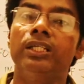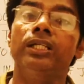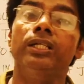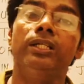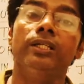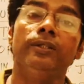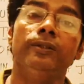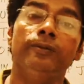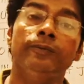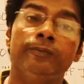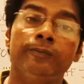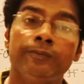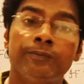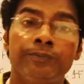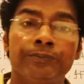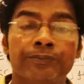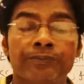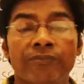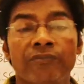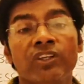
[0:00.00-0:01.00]
in
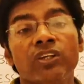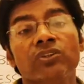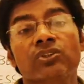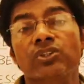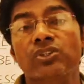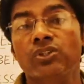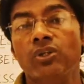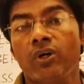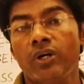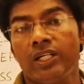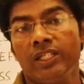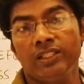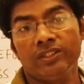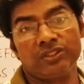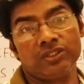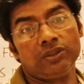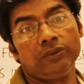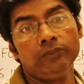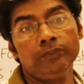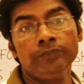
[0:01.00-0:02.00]

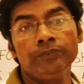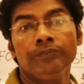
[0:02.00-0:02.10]
sonnets.